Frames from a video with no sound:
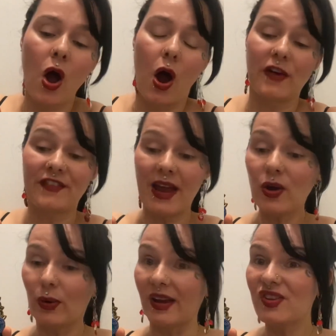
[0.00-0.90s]
are
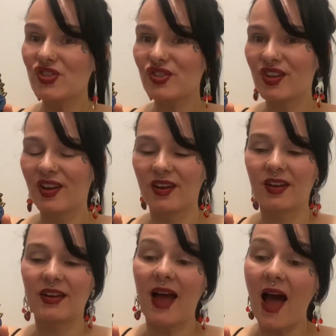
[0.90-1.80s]
vanquished,
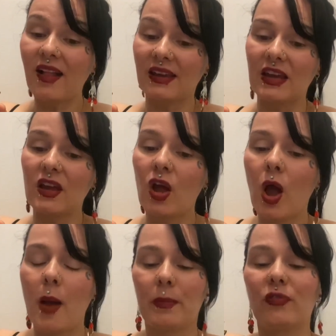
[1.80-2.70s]
Kali
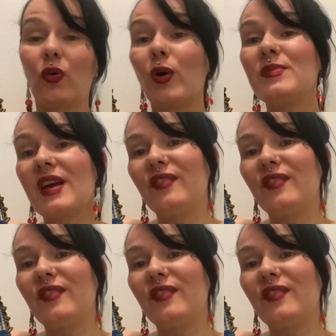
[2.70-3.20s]
performs a